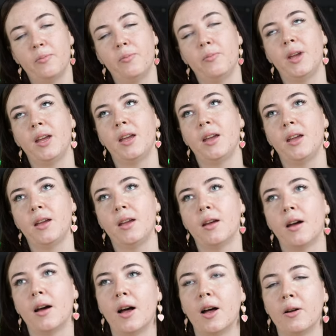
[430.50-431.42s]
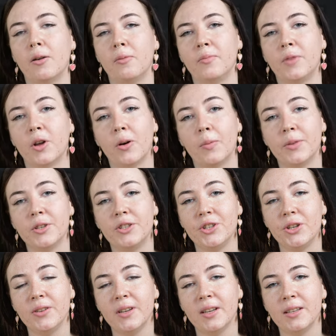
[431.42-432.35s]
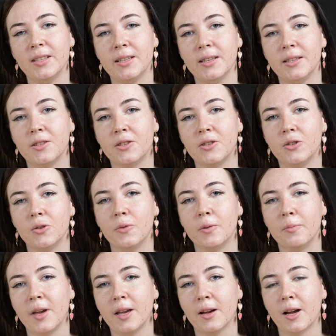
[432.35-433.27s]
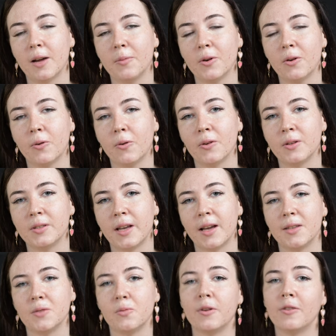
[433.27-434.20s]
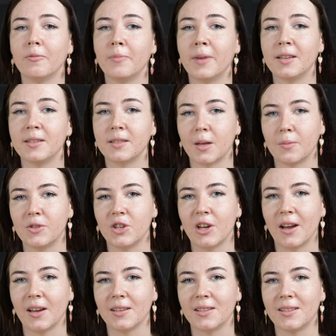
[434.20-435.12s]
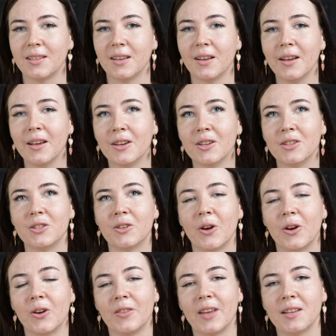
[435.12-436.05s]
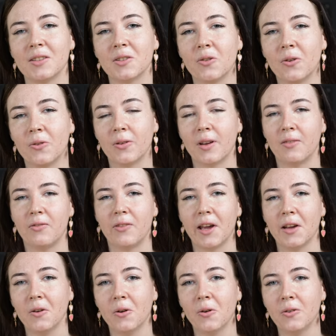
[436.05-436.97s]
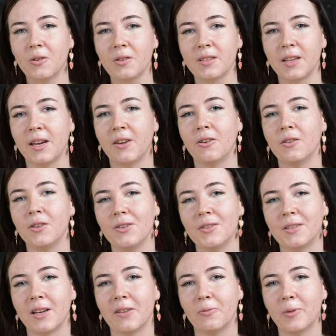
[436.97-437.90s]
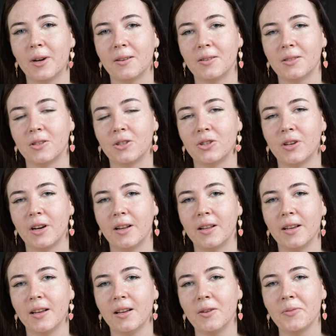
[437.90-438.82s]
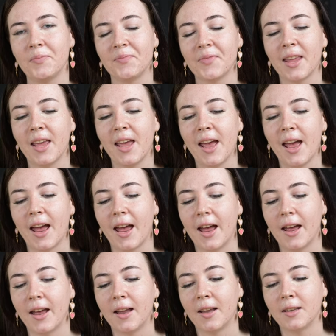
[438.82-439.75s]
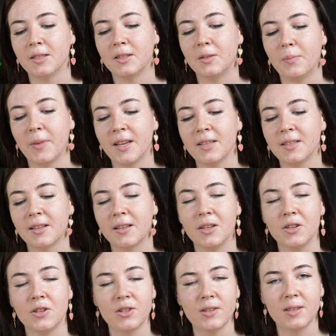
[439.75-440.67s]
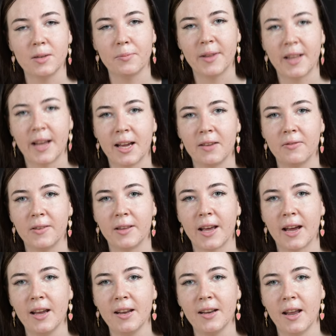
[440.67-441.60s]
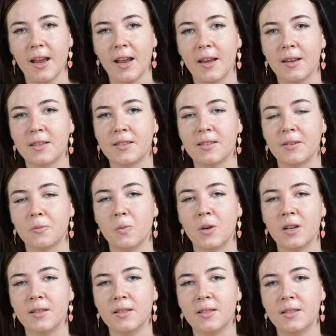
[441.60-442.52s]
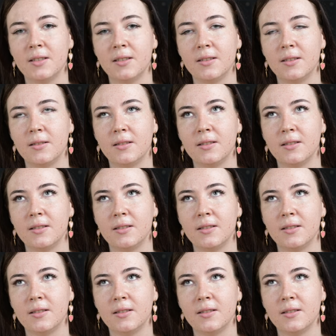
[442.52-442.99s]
me the opportunity to do a makeup course as one of my subjects. So that's called a vet course here in New South Wales, Australia. And basically you just apply for that, and once